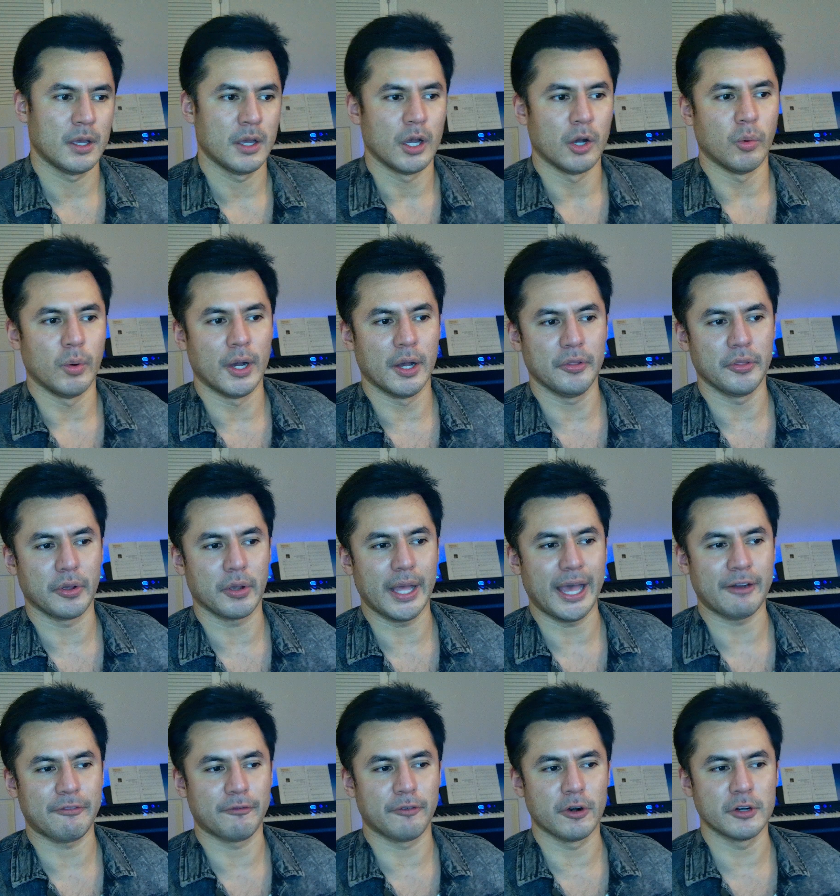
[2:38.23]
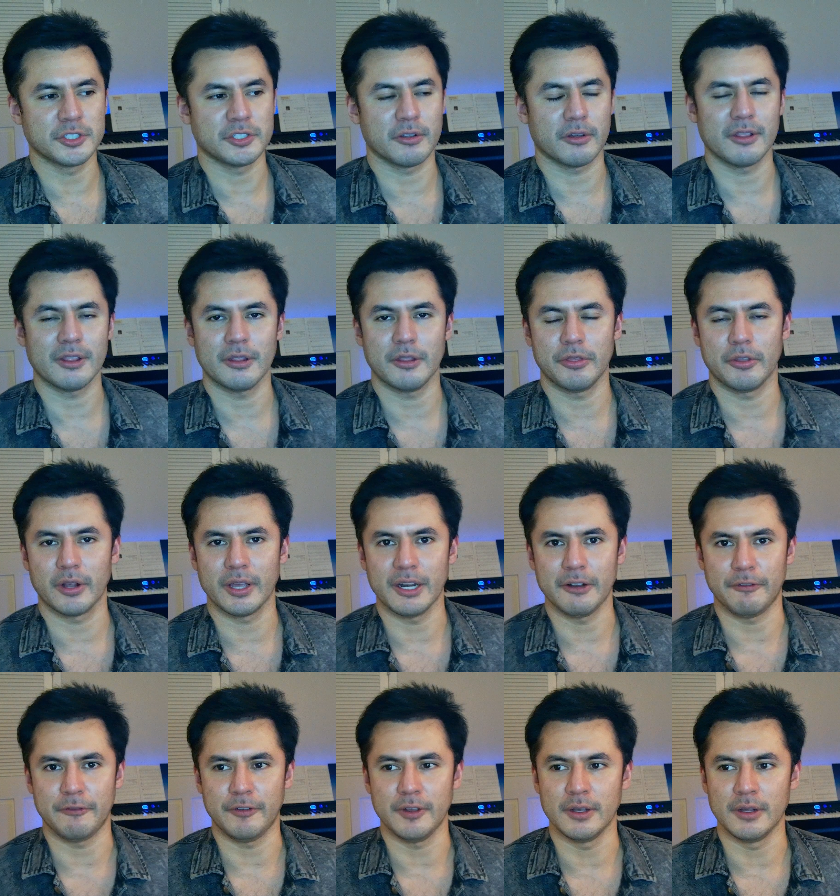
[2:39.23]
Well, at first they're going to
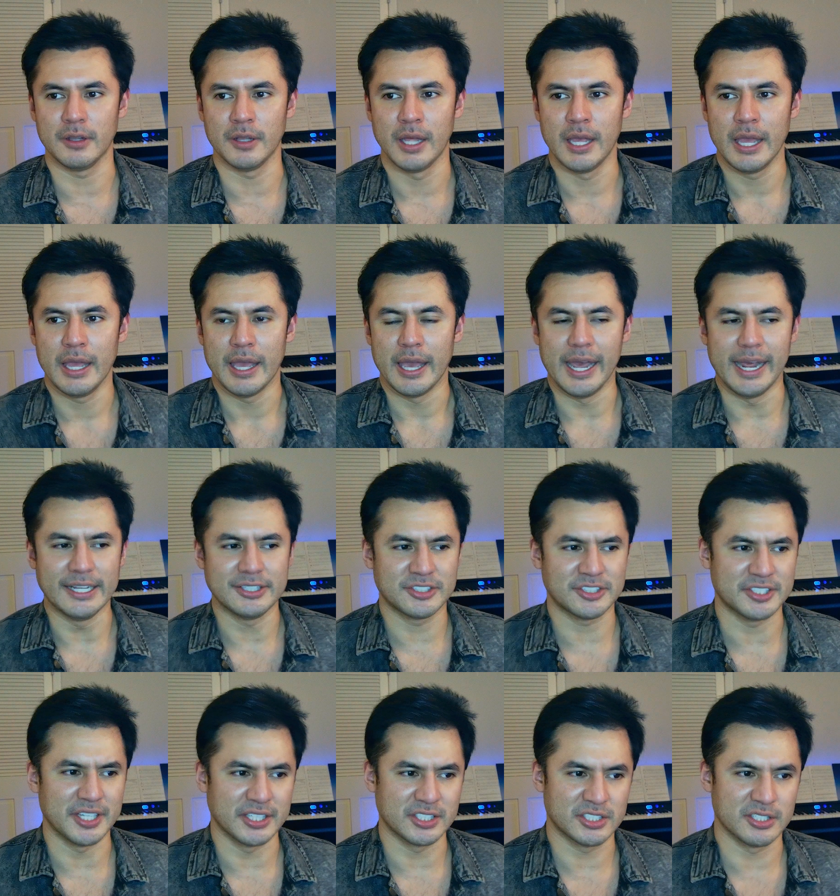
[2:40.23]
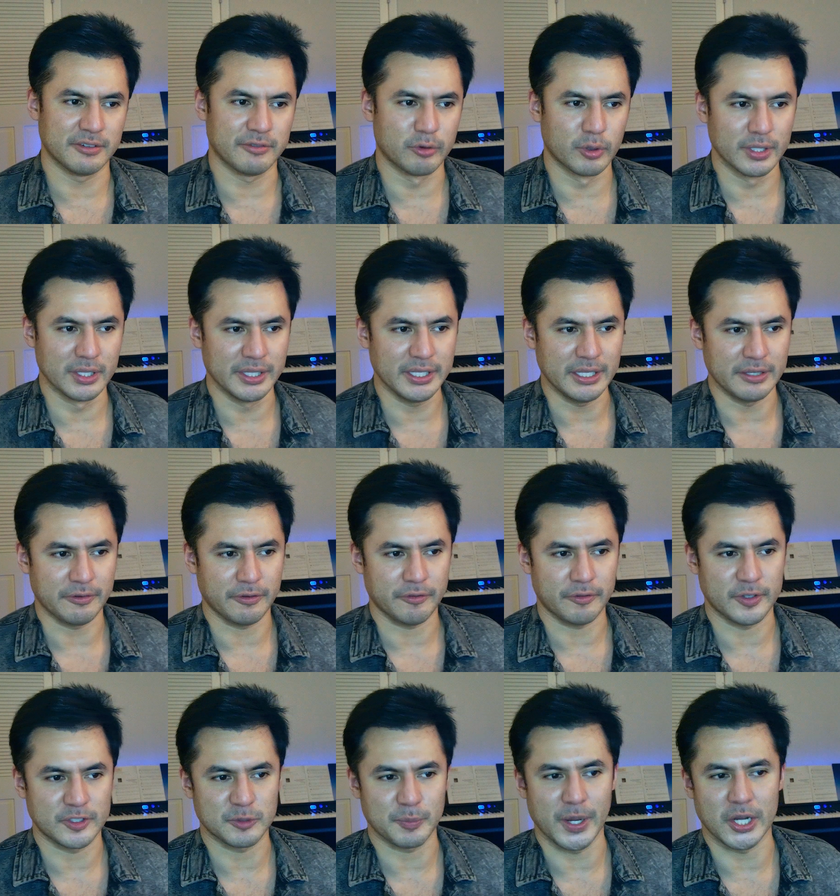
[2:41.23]
feel a sense of relief,
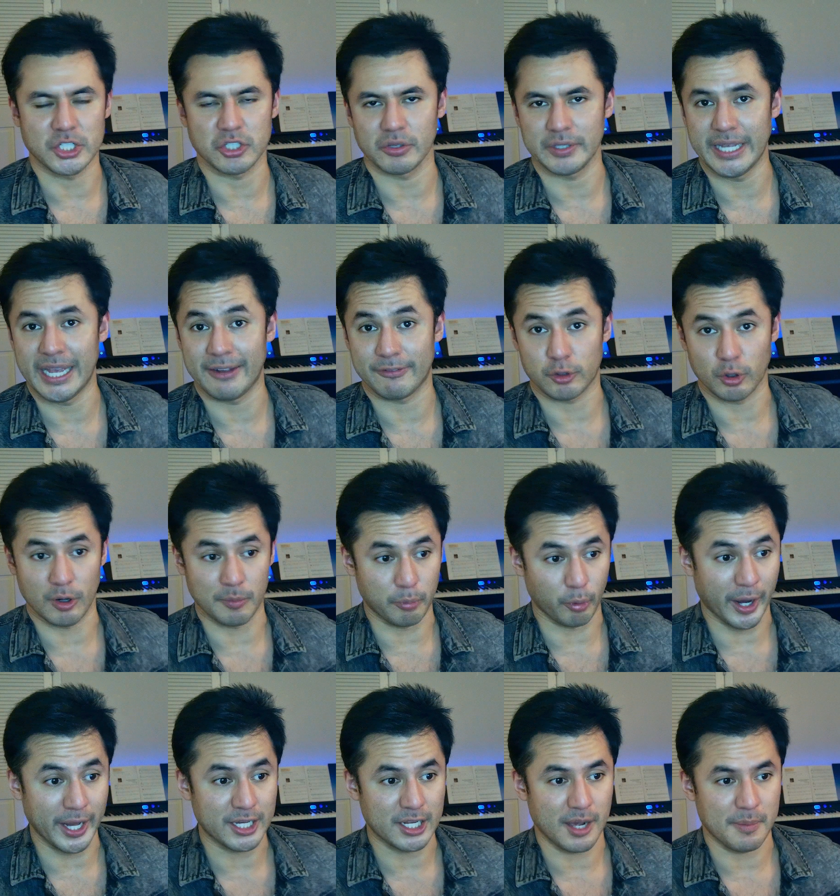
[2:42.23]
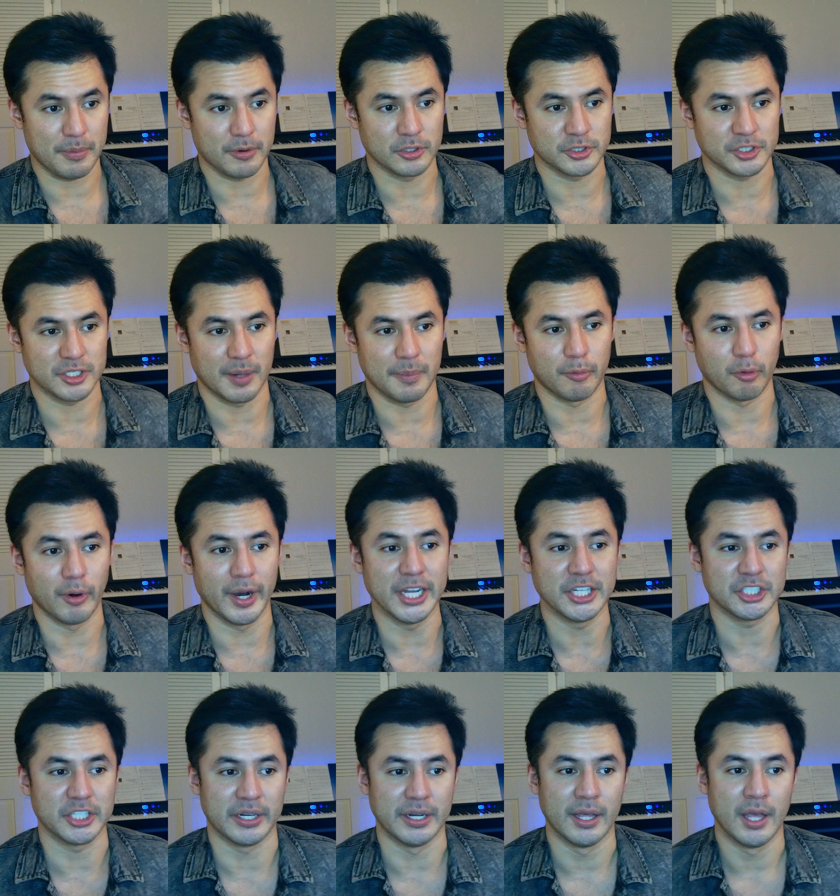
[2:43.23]
especially after a breakup or
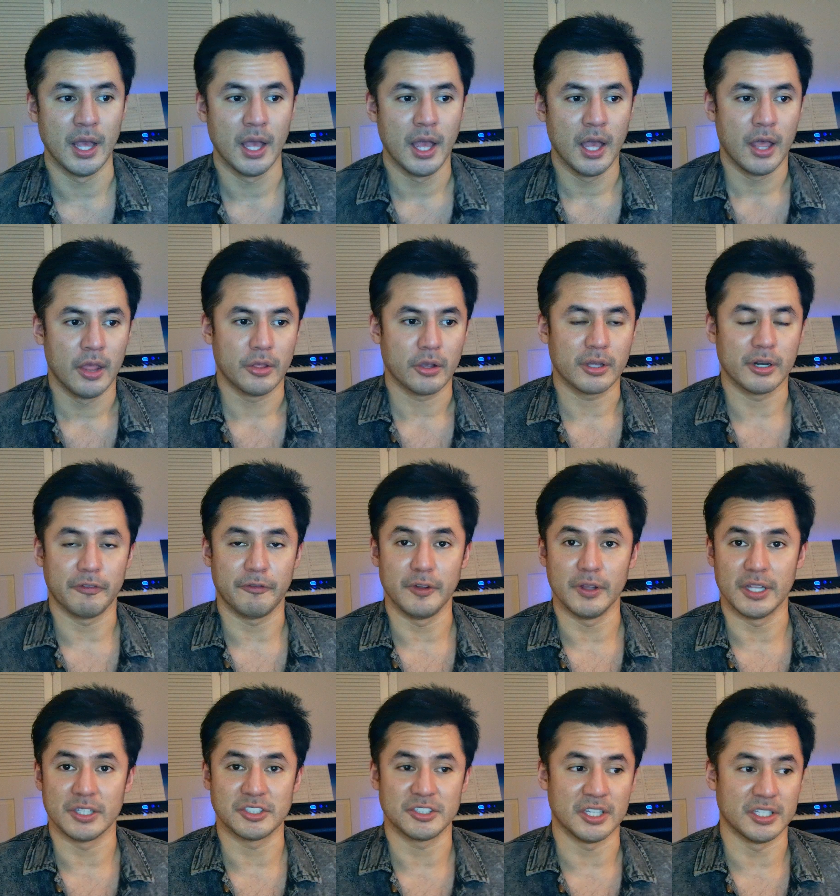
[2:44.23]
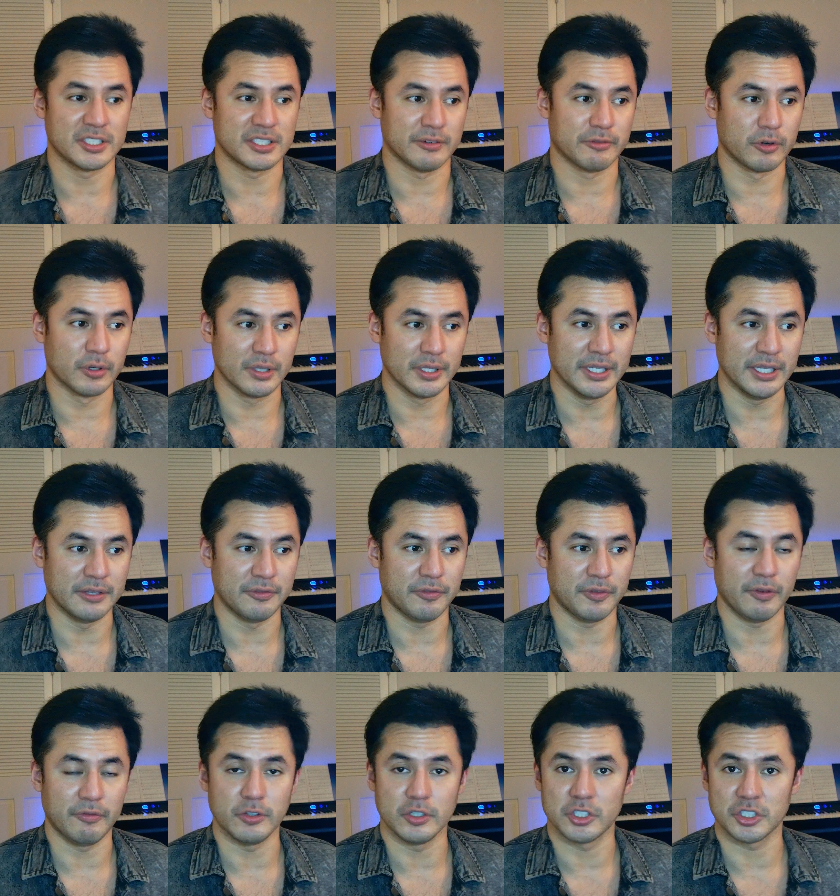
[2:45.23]
separation. They're going to feel a sense of relief
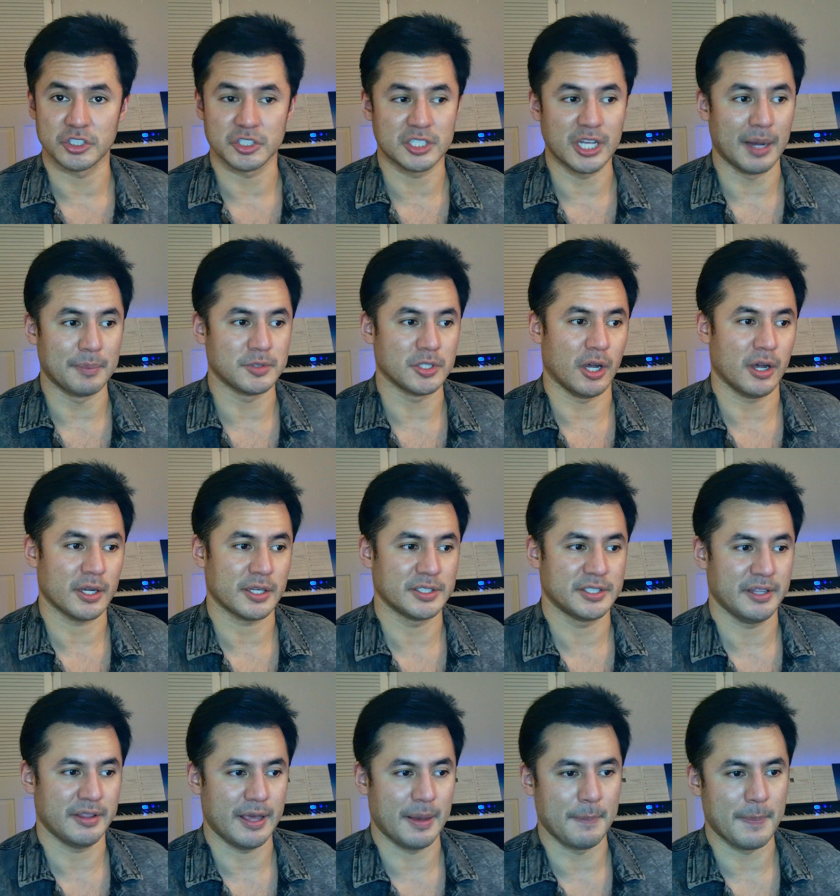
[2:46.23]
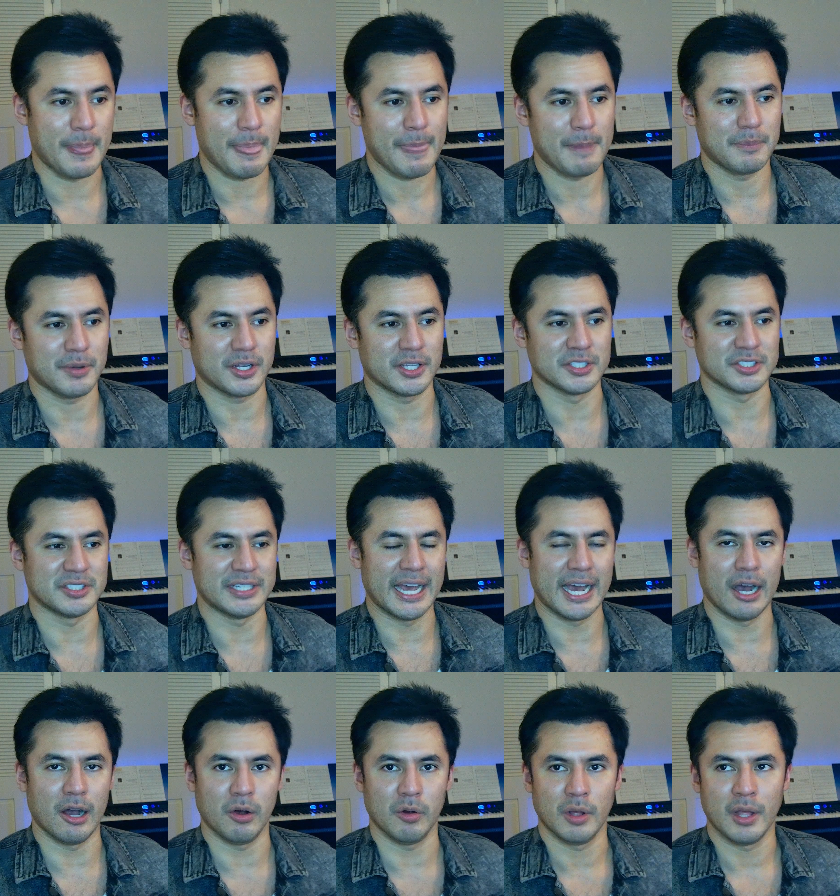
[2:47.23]
if you just stop talking to them because
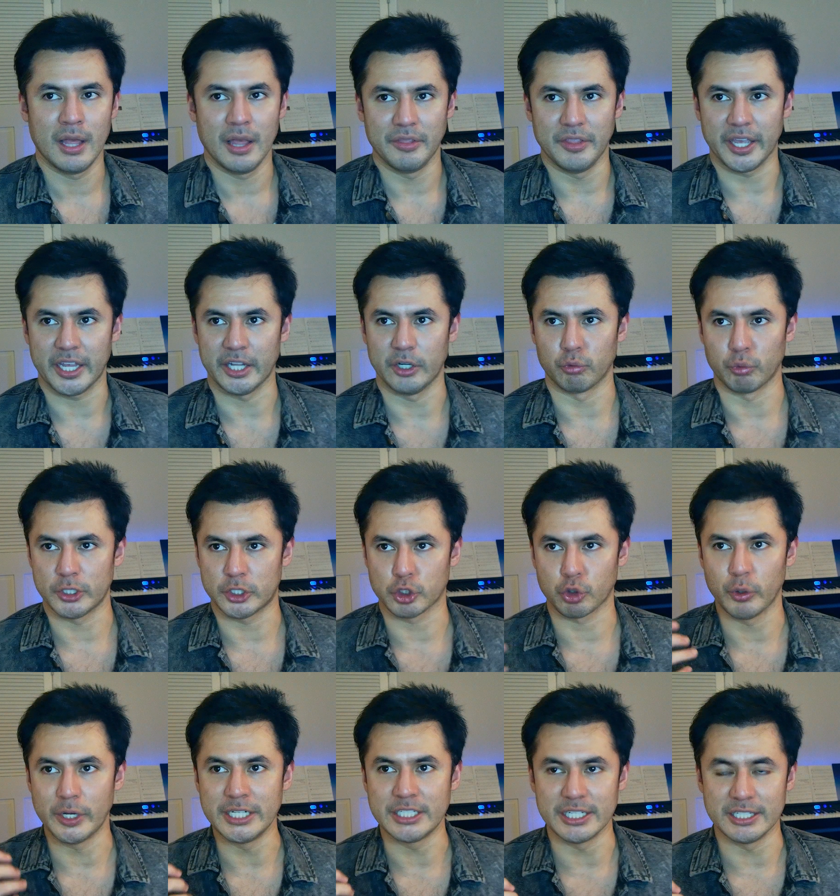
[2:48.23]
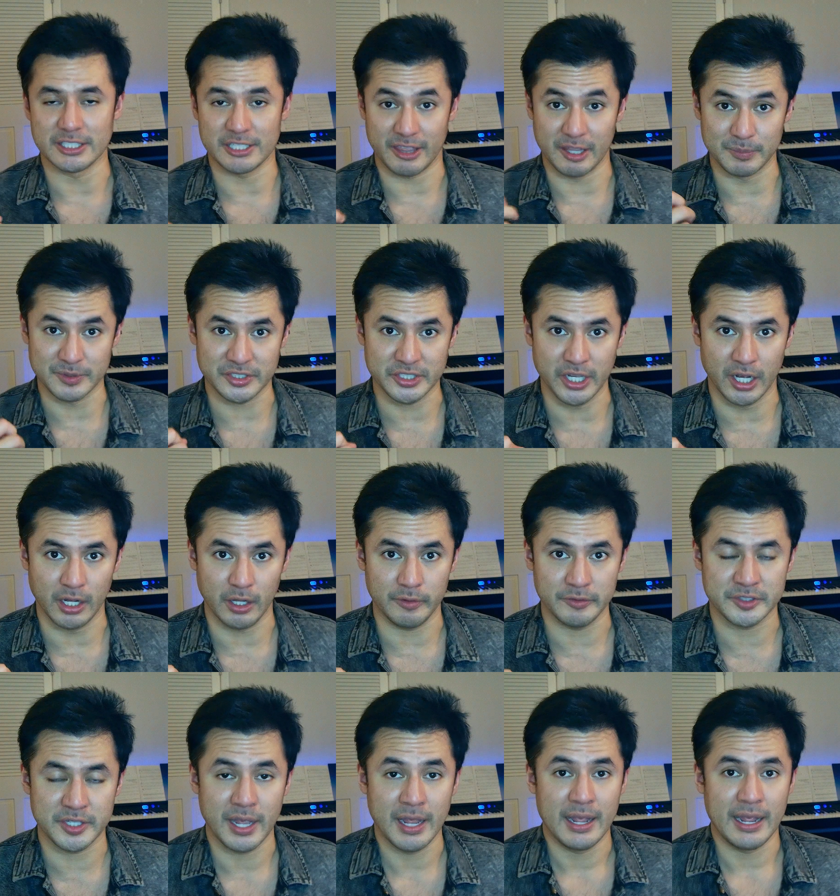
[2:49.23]
now they can retreat into
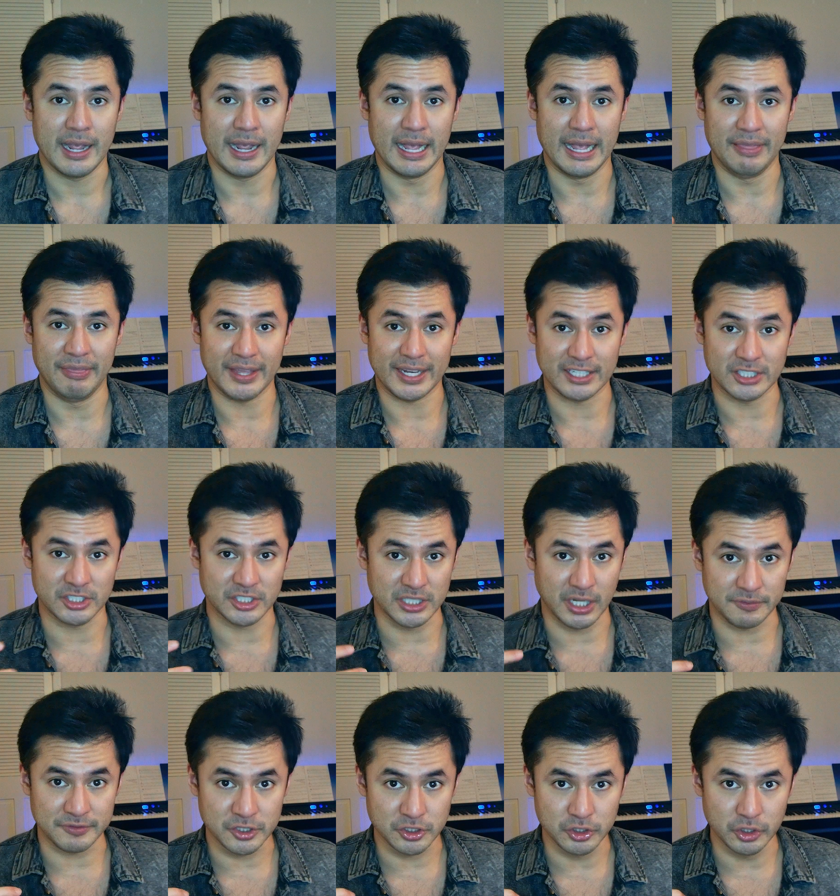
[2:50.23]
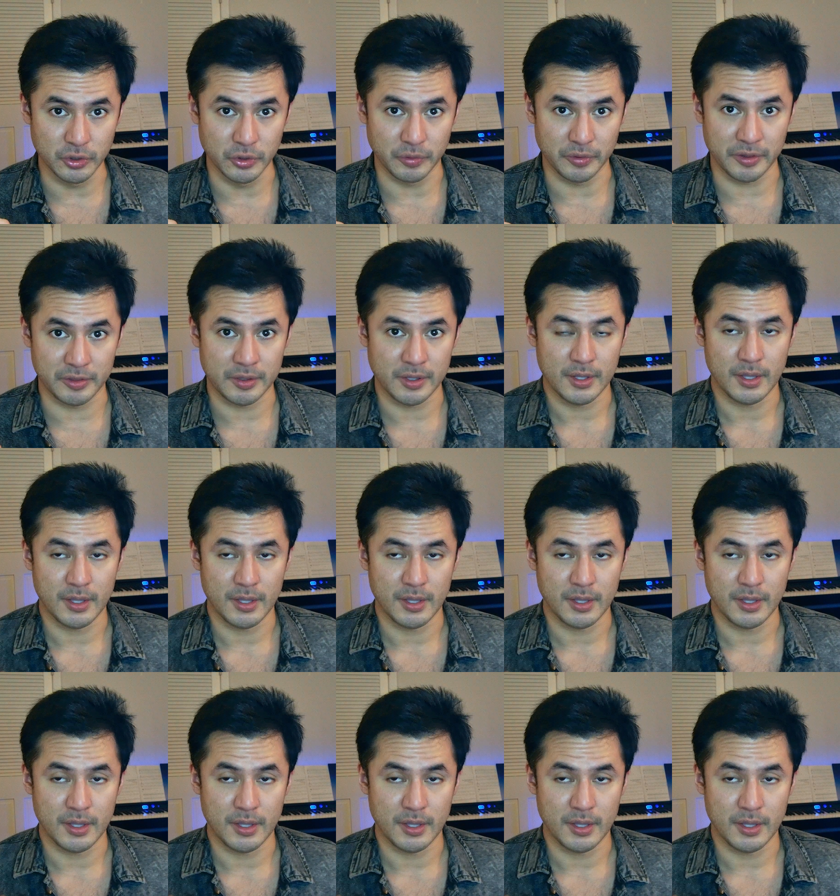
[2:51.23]
themselves and they can self-soothe.